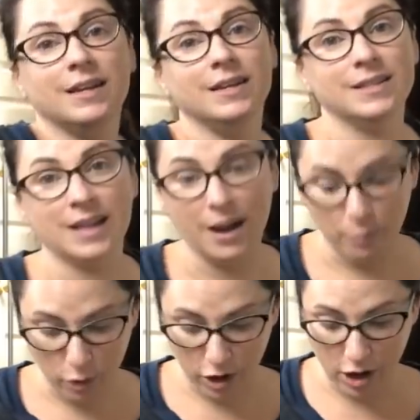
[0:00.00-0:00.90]
is going to have
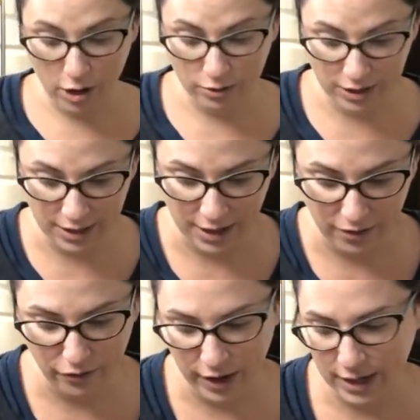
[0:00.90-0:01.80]
more coats than I
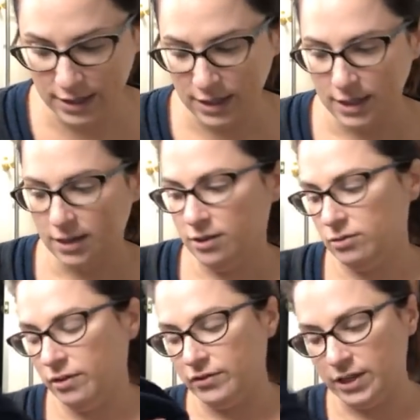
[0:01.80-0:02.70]
find
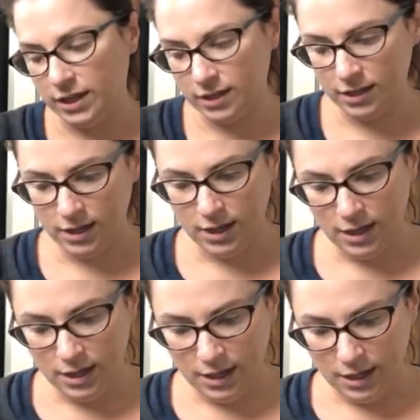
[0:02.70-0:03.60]
thrifting.
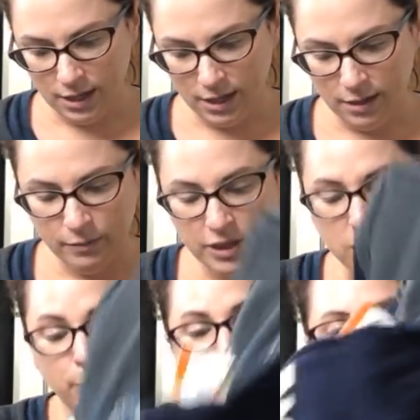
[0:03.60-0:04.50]
These
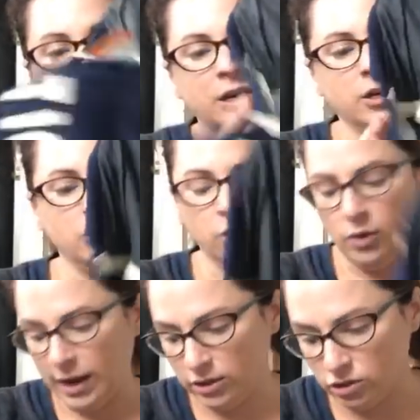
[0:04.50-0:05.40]
are brand new.
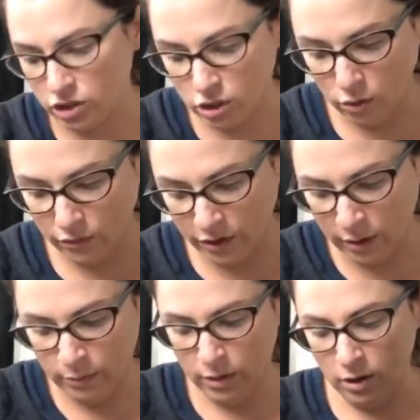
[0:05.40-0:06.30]
There's two of
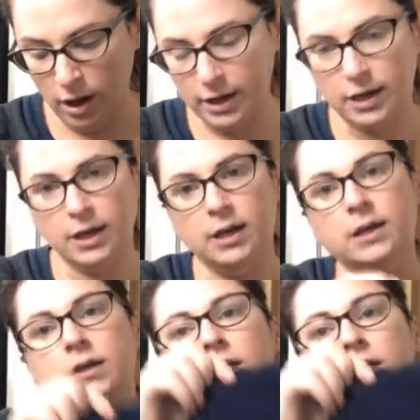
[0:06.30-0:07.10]
them. Nautica